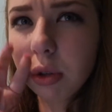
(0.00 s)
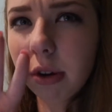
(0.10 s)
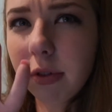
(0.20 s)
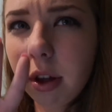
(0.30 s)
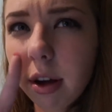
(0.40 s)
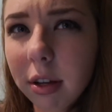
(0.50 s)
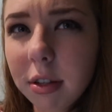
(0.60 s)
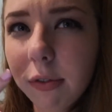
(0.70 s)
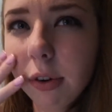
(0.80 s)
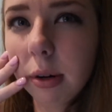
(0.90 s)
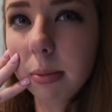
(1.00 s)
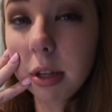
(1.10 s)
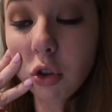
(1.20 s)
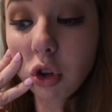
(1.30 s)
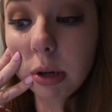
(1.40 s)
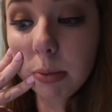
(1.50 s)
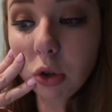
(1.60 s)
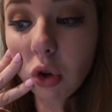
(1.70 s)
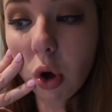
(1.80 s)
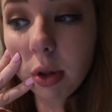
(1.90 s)
3 vlogs from this trip,
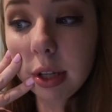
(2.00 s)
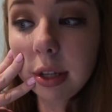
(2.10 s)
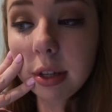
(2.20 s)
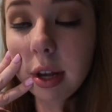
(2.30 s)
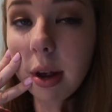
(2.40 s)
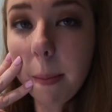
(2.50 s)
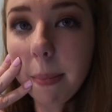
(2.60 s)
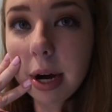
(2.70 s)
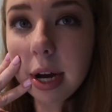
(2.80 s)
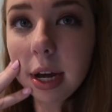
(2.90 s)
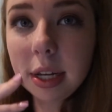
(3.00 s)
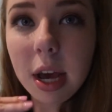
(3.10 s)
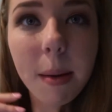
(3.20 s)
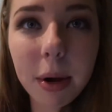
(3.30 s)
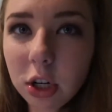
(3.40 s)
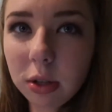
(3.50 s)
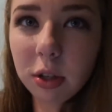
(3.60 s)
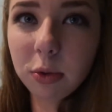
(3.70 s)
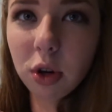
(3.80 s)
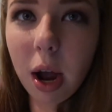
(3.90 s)
so that's exciting. But make sure you
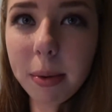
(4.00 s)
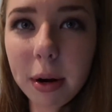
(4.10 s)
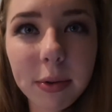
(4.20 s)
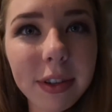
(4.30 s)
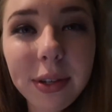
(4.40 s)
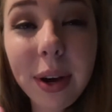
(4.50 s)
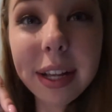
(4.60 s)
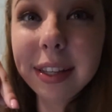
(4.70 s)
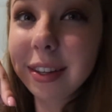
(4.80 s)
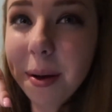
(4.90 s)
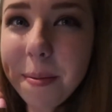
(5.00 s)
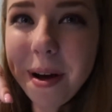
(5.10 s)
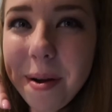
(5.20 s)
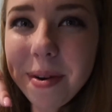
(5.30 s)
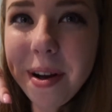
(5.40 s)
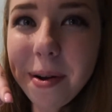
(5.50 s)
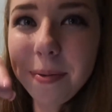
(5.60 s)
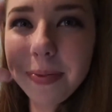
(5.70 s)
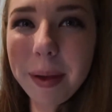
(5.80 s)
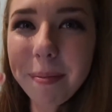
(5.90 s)
subscribe and I will see you guys
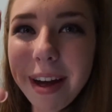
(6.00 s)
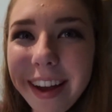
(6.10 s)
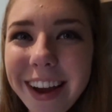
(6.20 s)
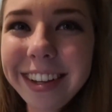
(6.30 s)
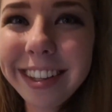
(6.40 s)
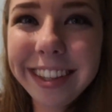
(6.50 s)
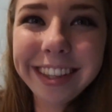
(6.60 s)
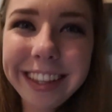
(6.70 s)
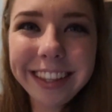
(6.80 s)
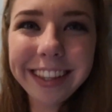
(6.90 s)
tomorrow. Bye guys.